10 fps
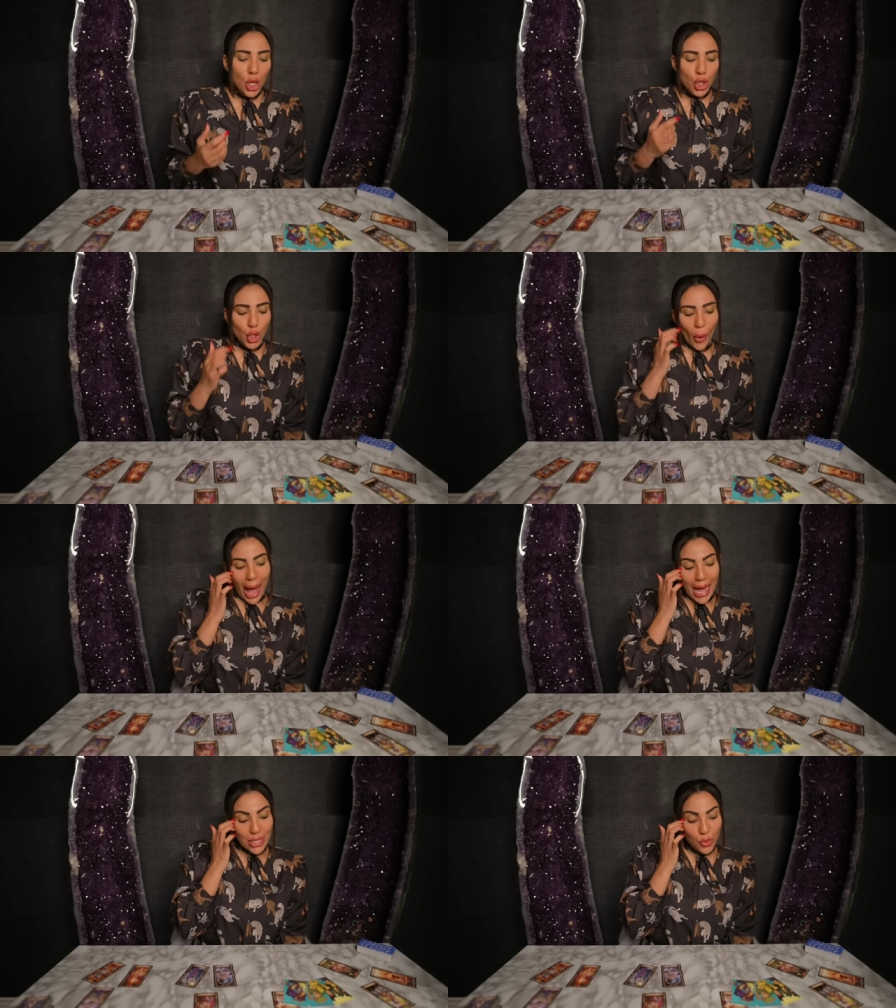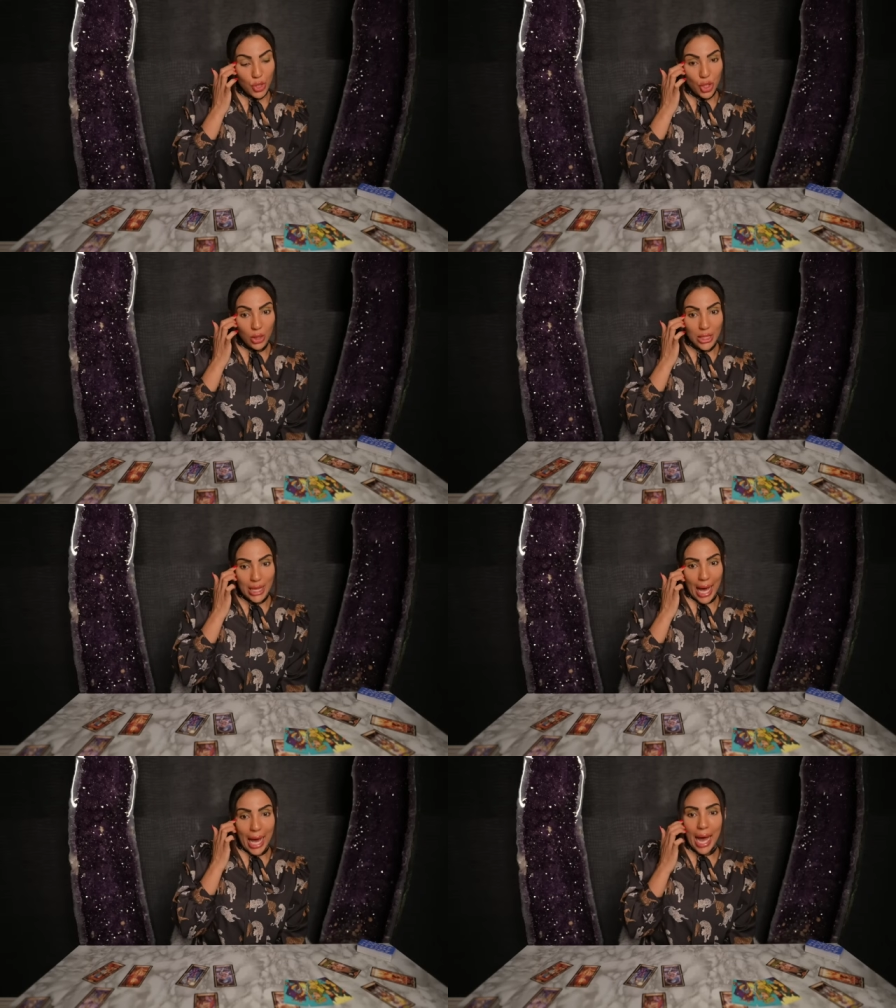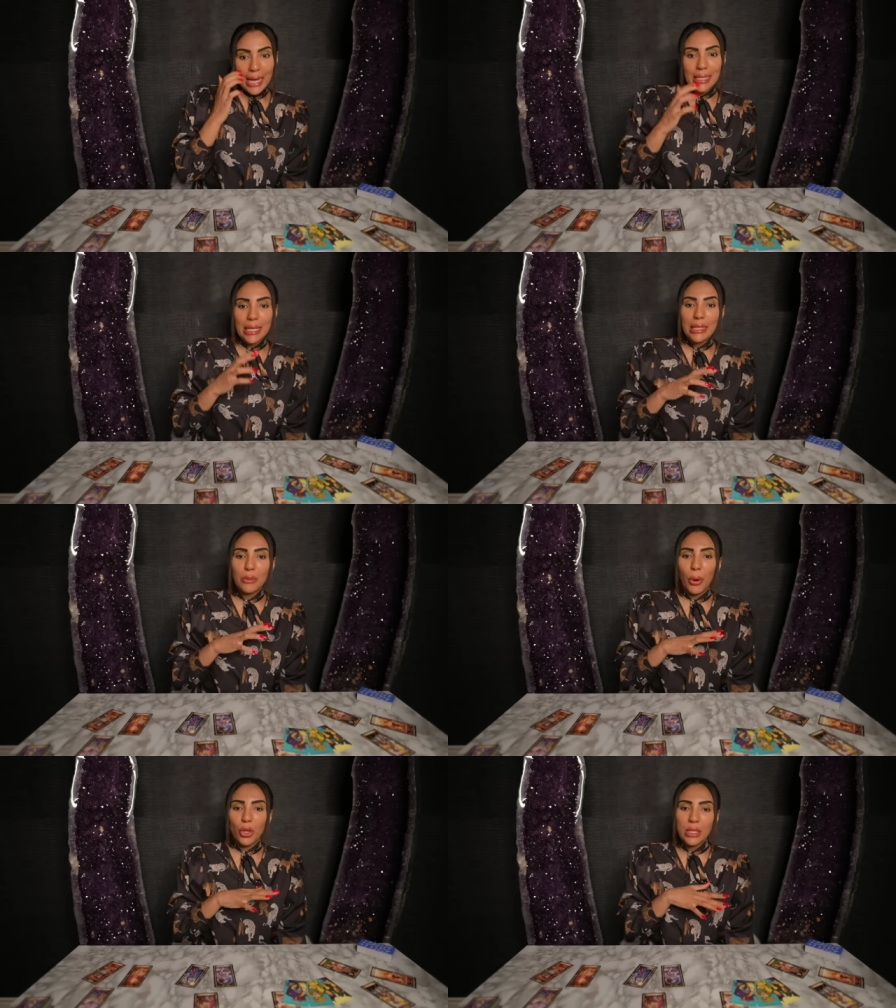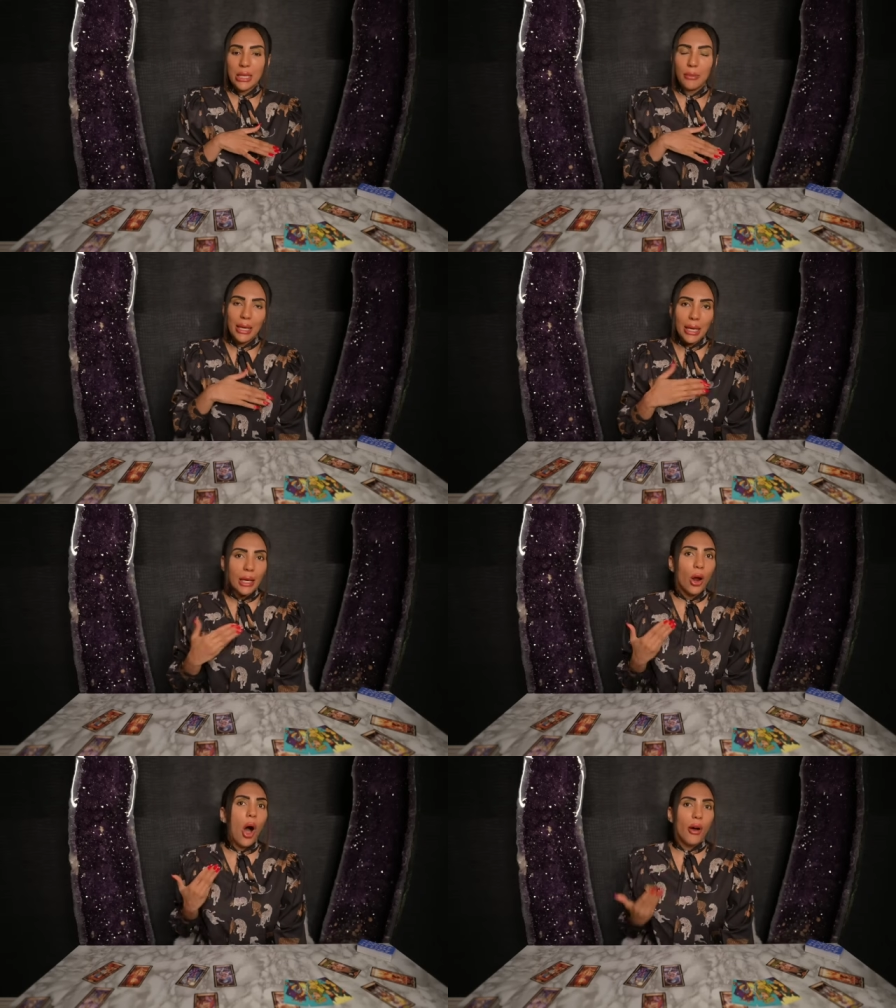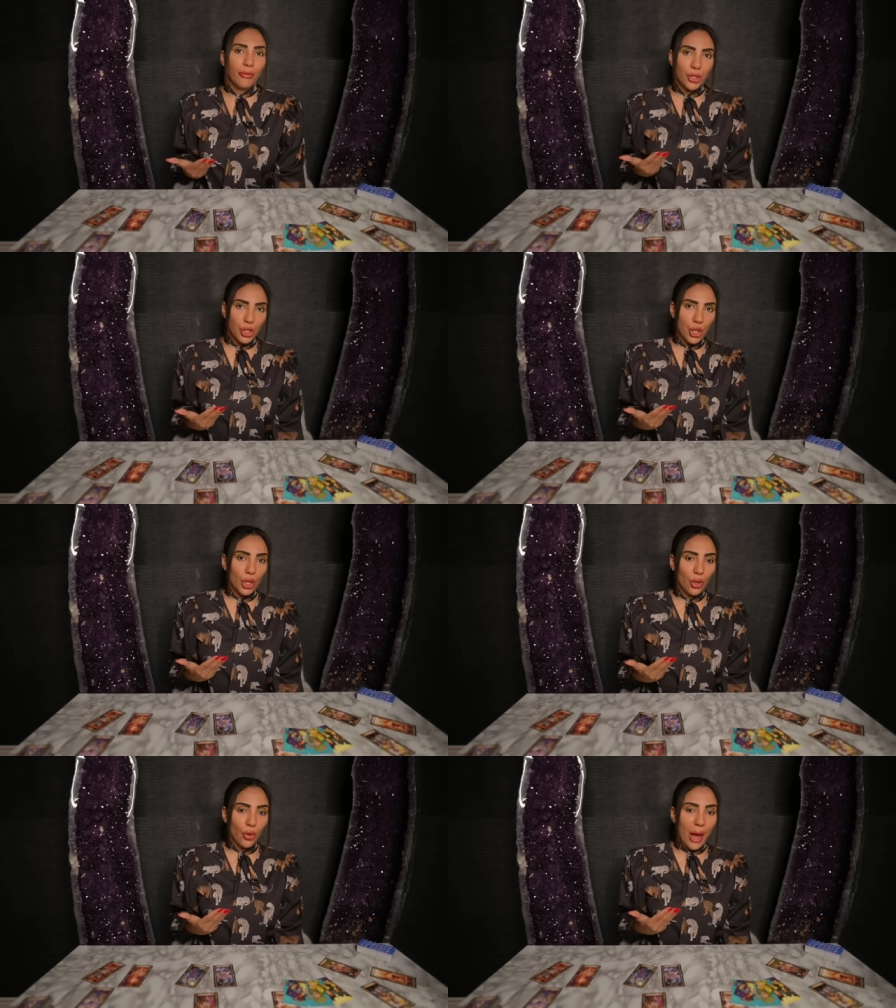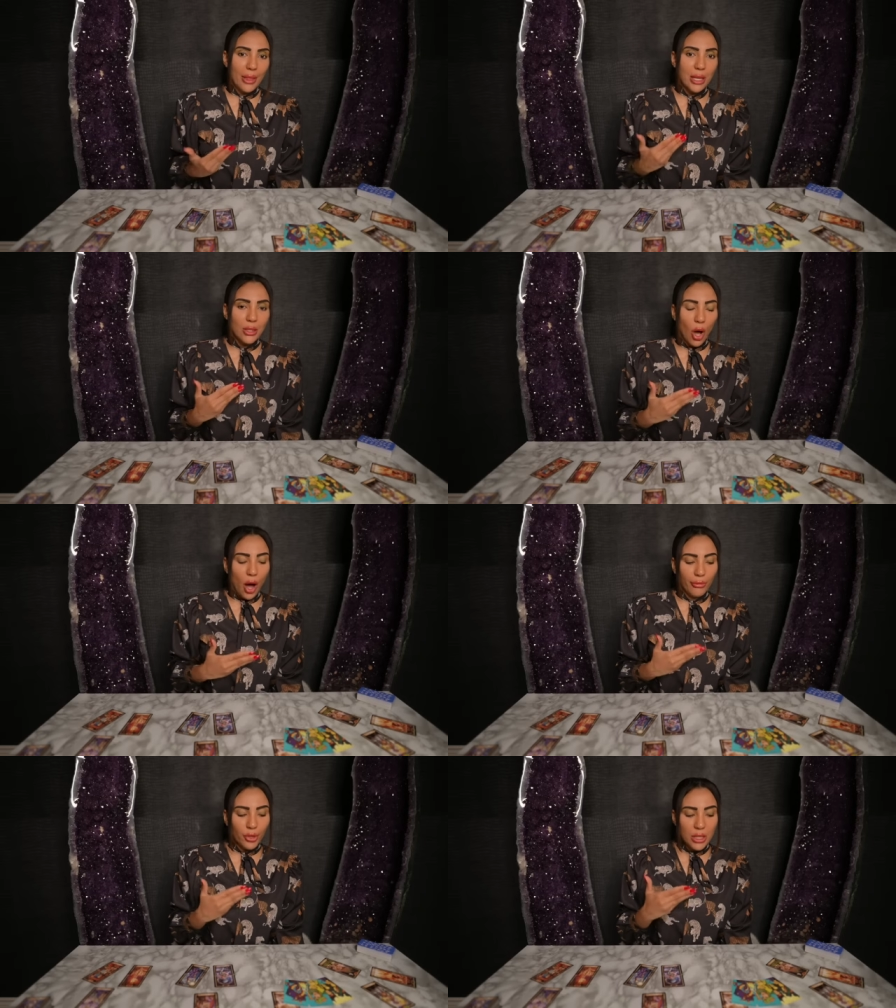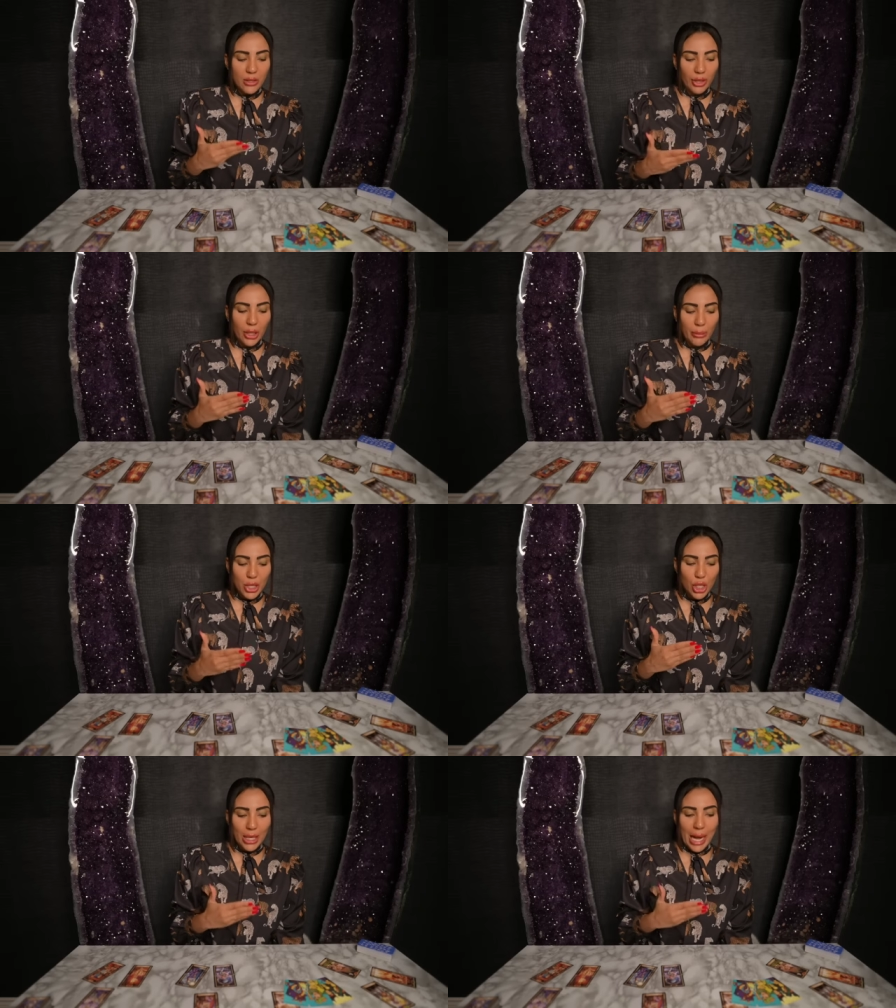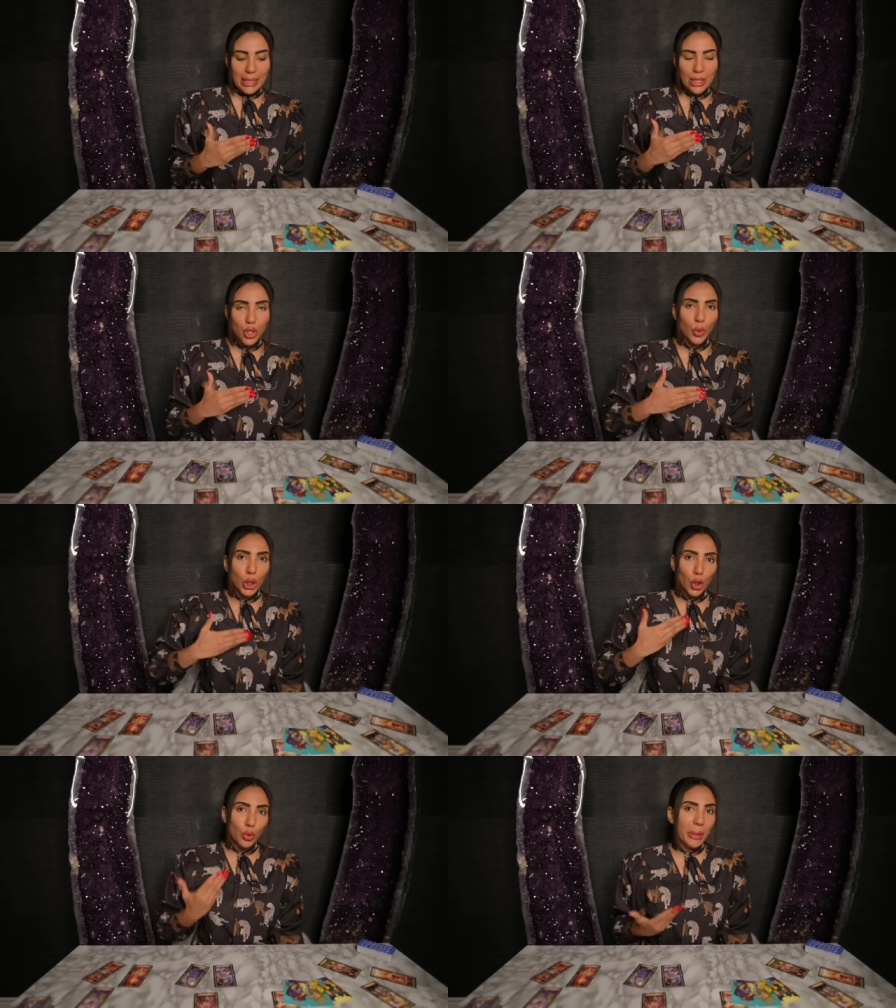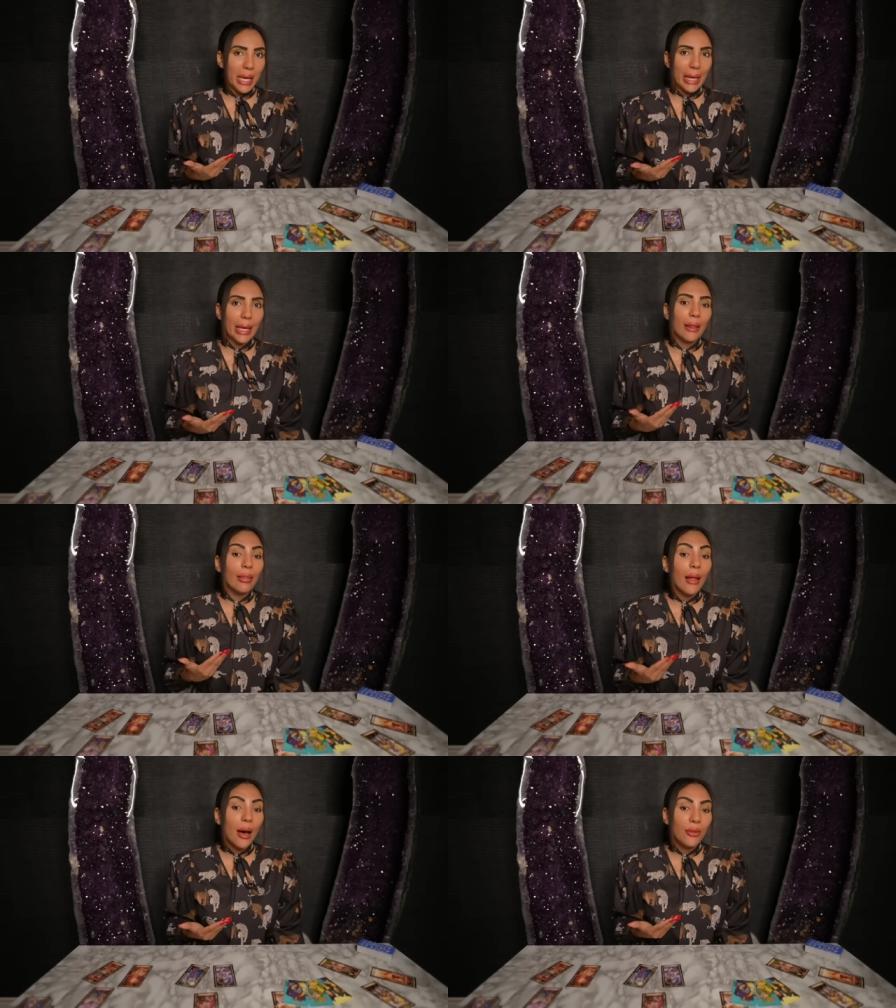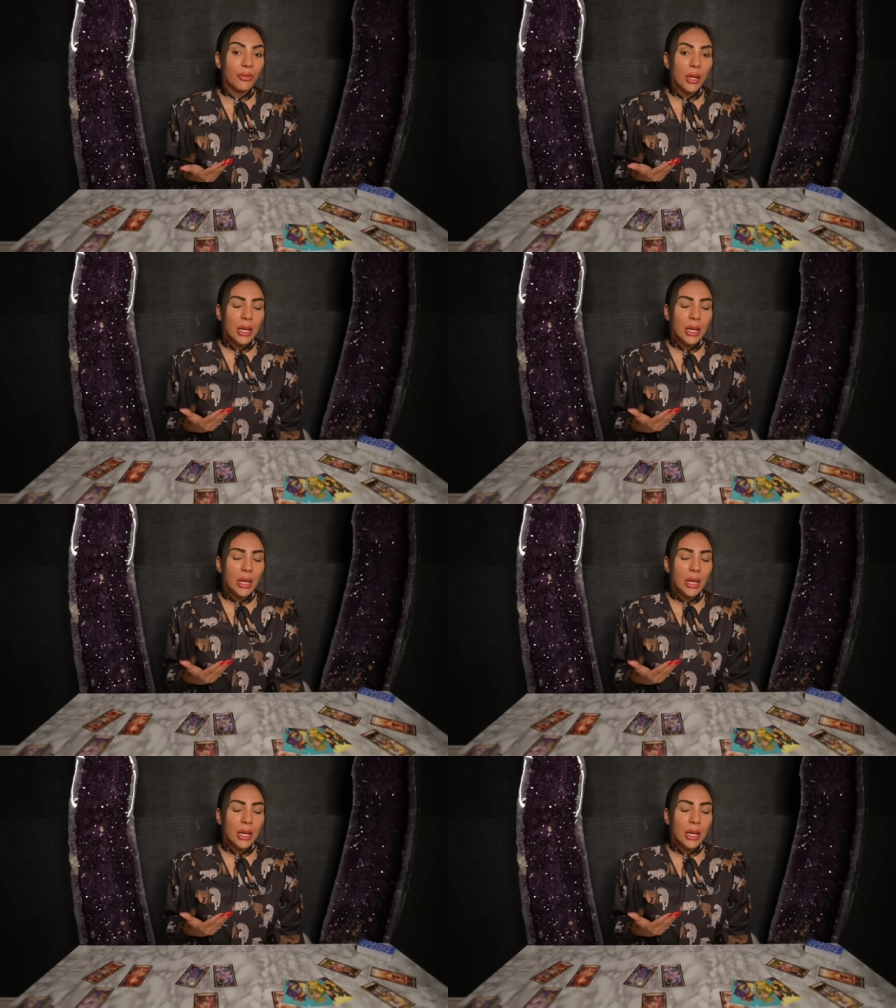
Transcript: So as a result of that, I see this person making an offer to you, and this offer is very much connected to a new beginning in love.